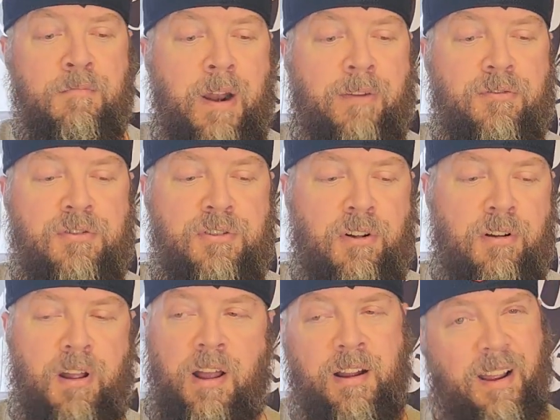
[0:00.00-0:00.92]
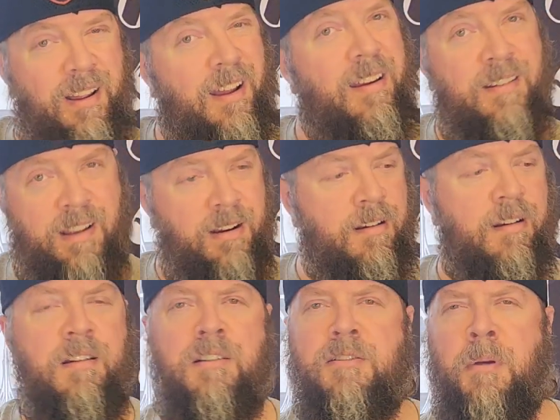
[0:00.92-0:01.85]
but after so long, I, I need
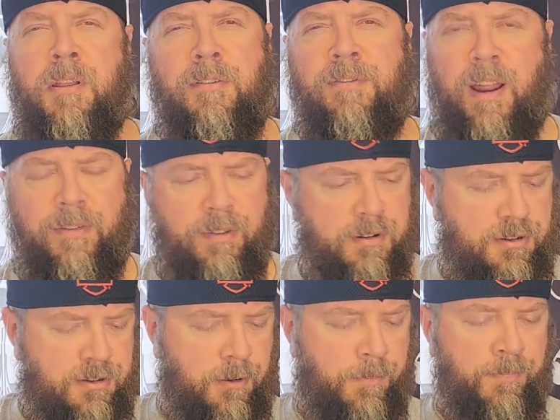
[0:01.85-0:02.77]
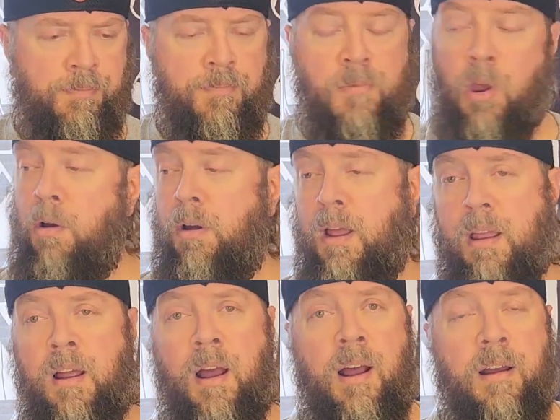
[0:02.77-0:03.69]
need some other flavors. So, oh,
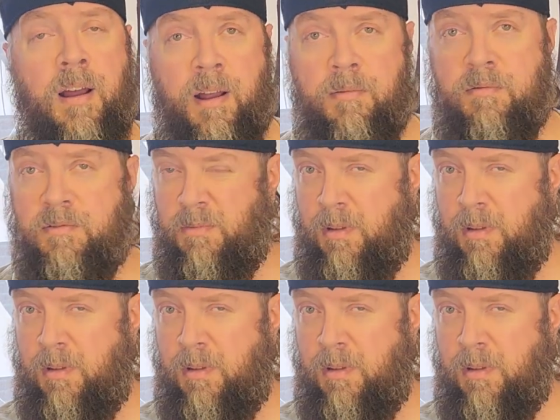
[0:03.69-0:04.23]
uh, uh,